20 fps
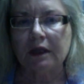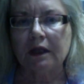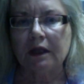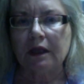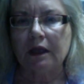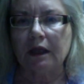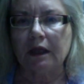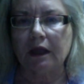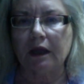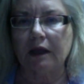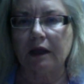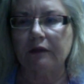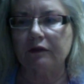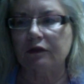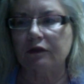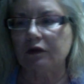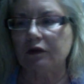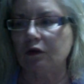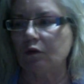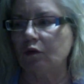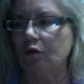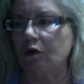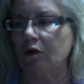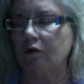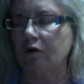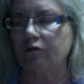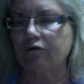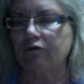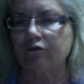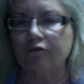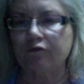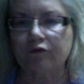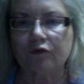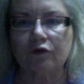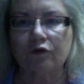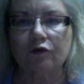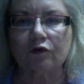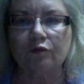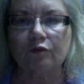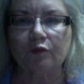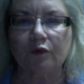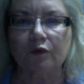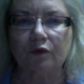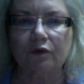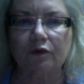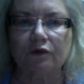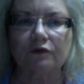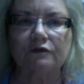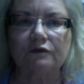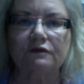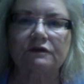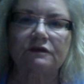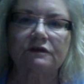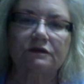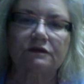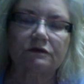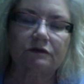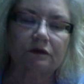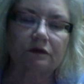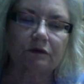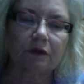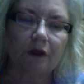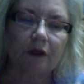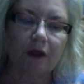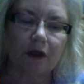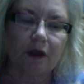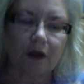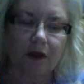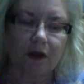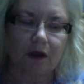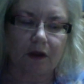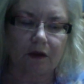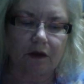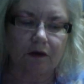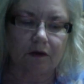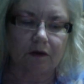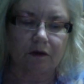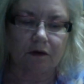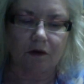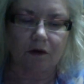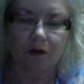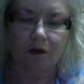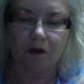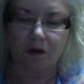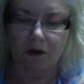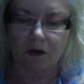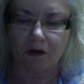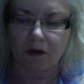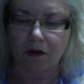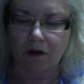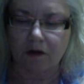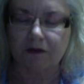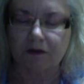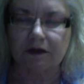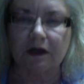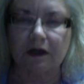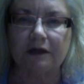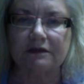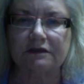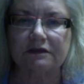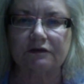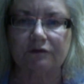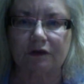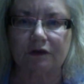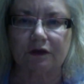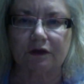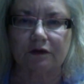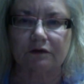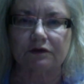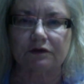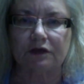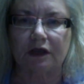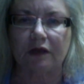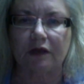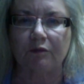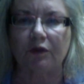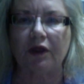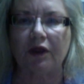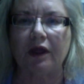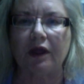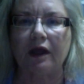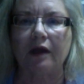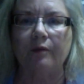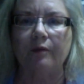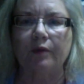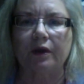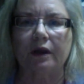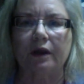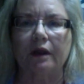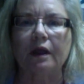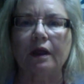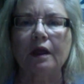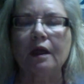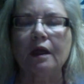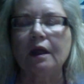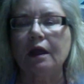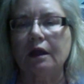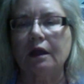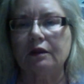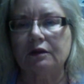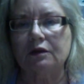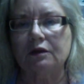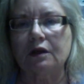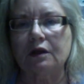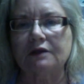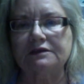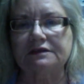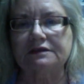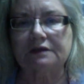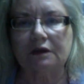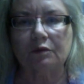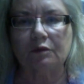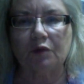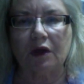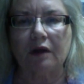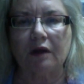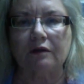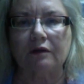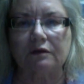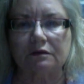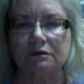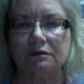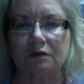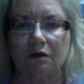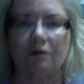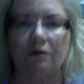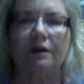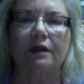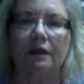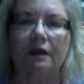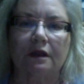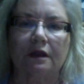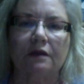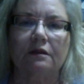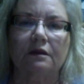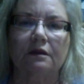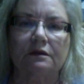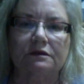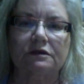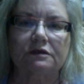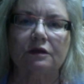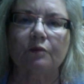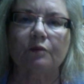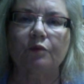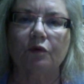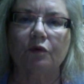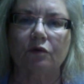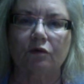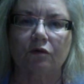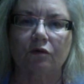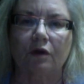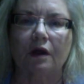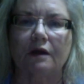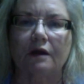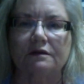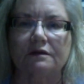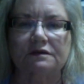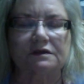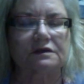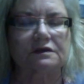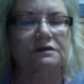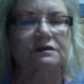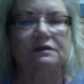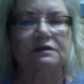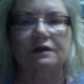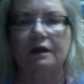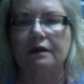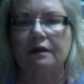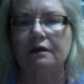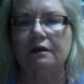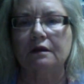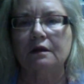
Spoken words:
and there were food booths and all kinds of entertainment happening. And the nice thing about going in the temple grounds is that